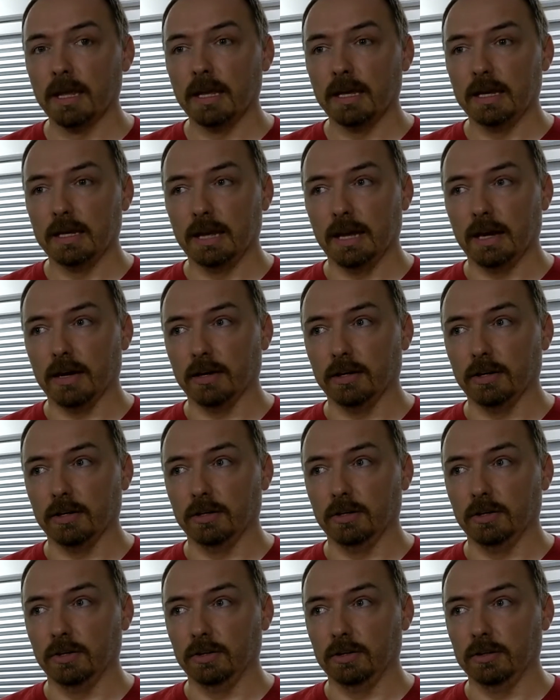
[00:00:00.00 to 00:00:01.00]
Now,
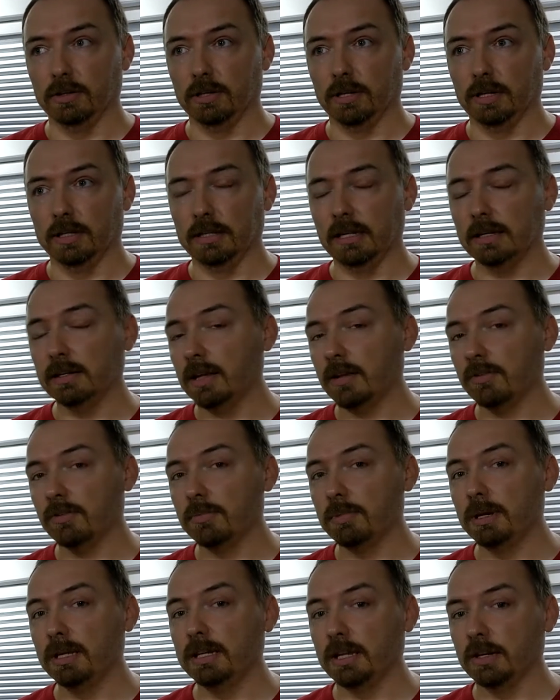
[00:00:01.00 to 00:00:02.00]
that doesn't
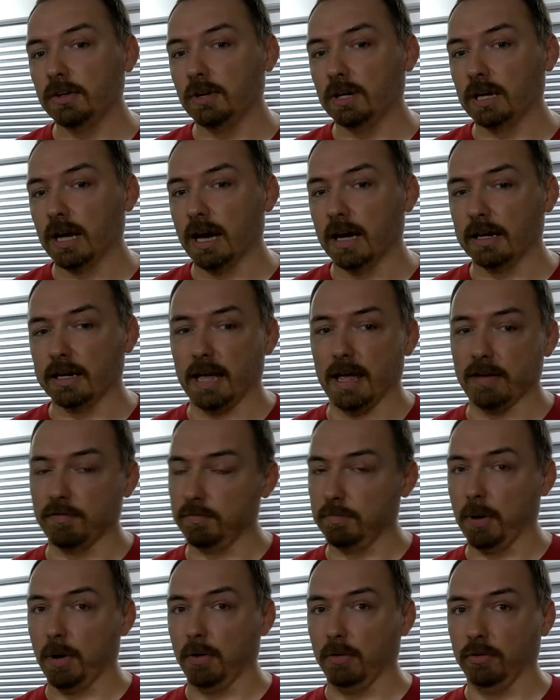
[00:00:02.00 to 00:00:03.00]
mean that you can't
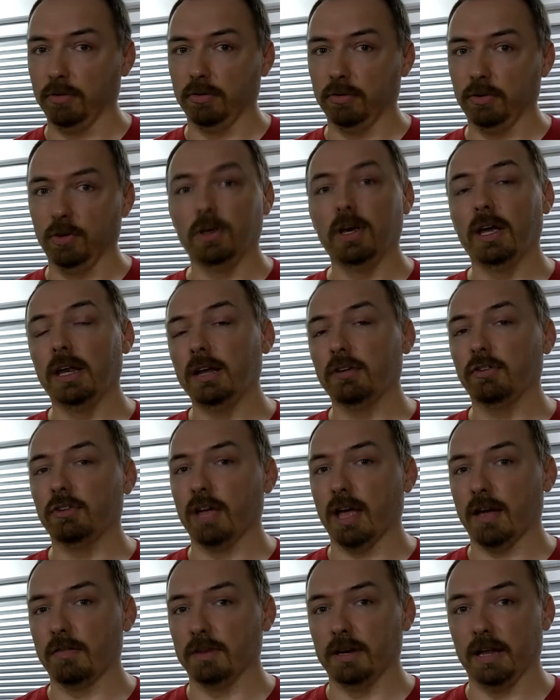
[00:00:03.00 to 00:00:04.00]
have both. You can actually
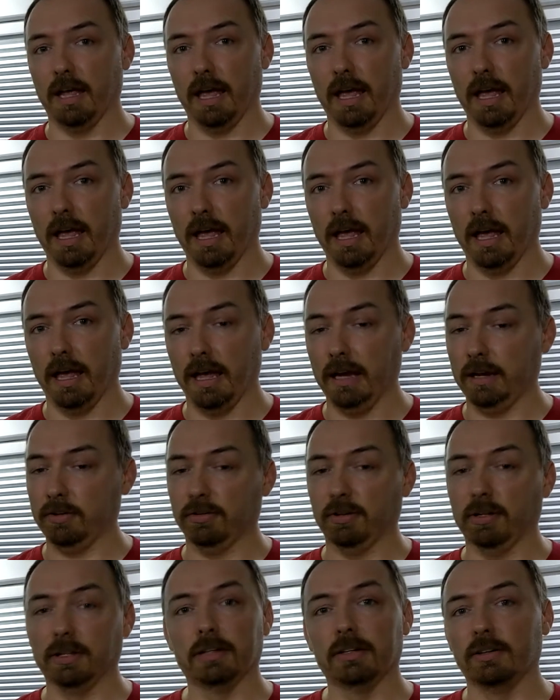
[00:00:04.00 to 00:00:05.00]
have an
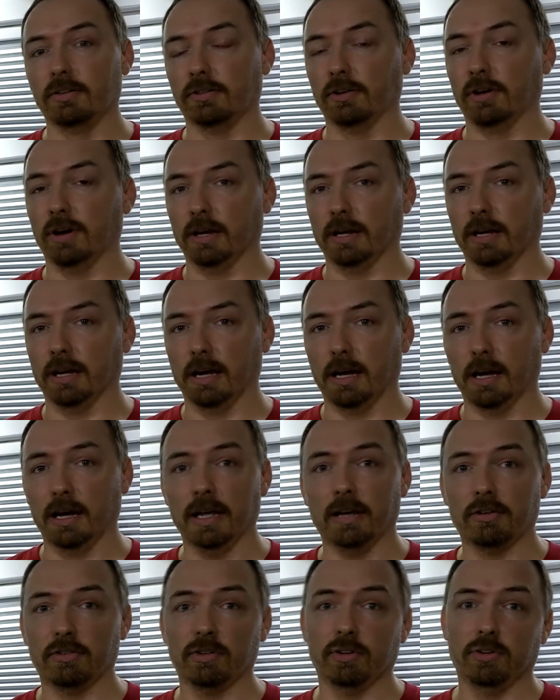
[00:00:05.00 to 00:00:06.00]
excellent designer. I
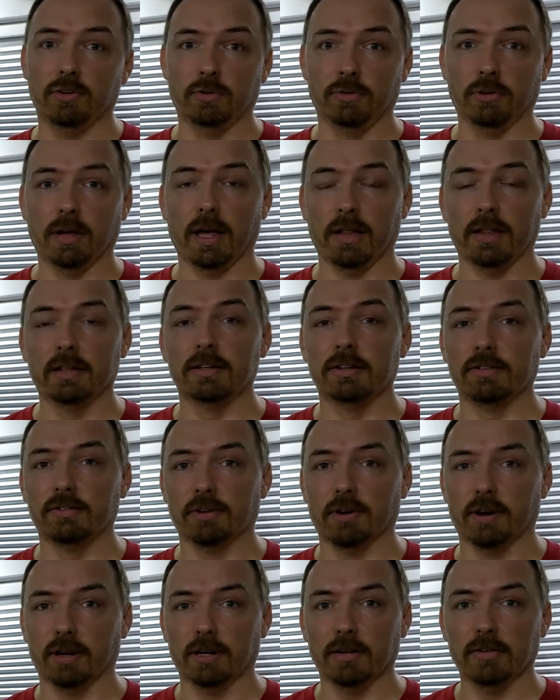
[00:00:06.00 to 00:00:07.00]
actually use other
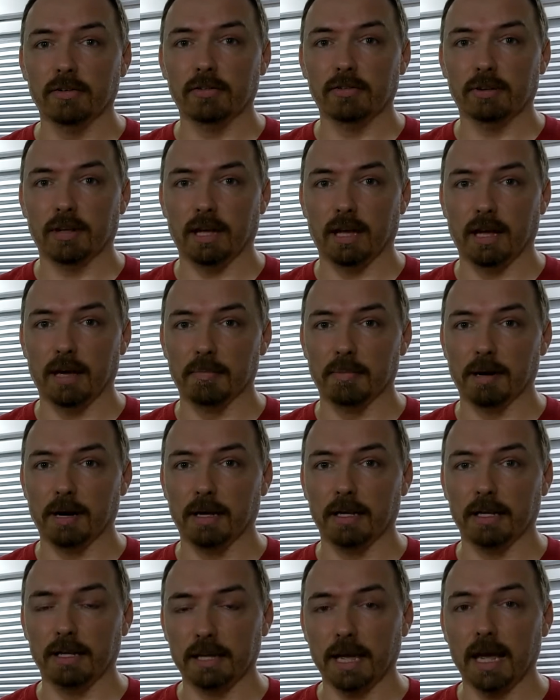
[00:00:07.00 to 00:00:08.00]
designers. I
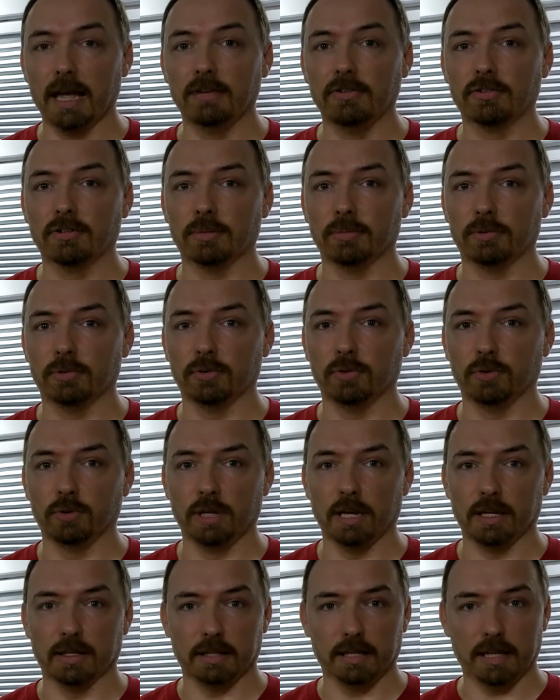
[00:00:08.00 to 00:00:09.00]
engage them to
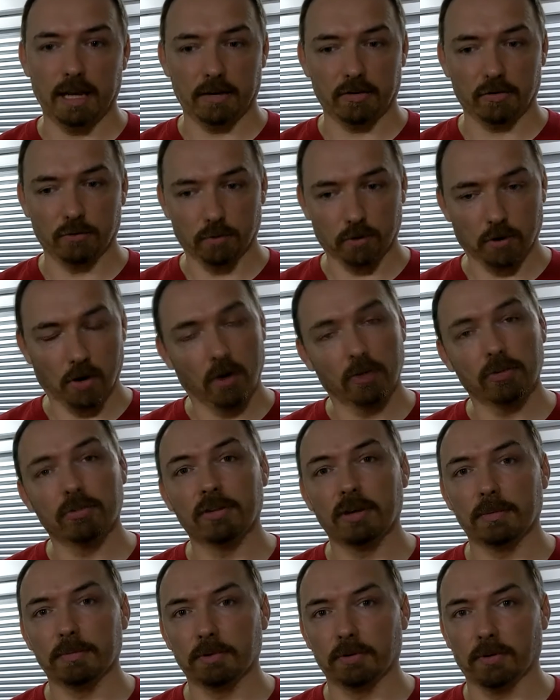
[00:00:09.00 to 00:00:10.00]
get the actual
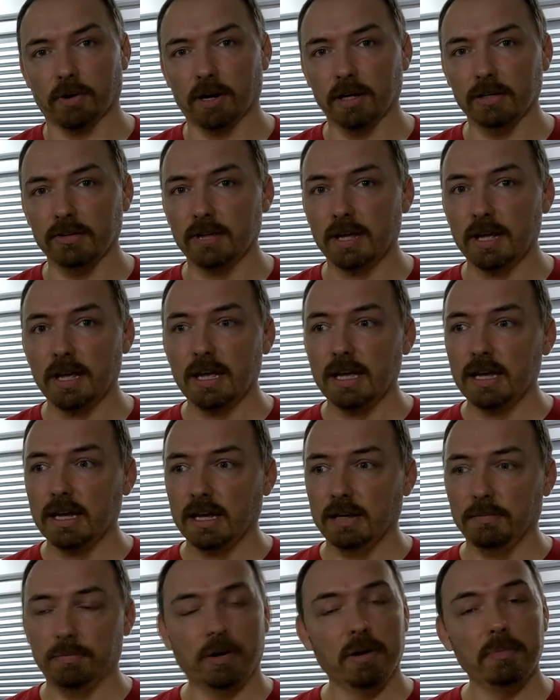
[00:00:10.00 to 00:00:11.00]
concept right.
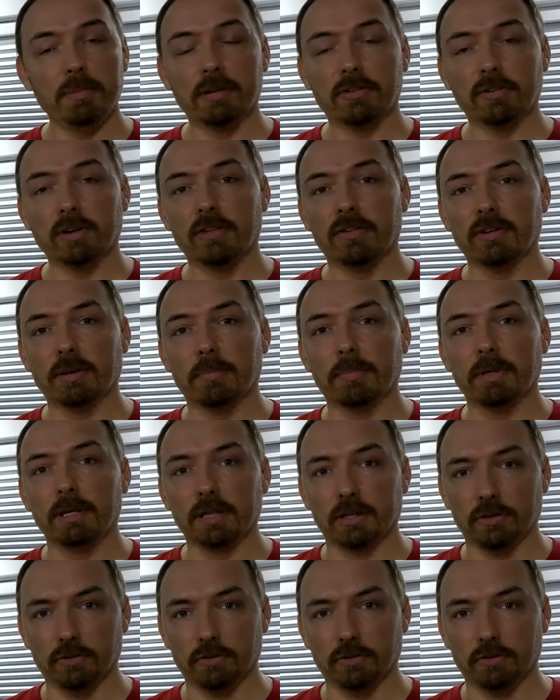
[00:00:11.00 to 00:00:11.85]
It pretty much ends up being a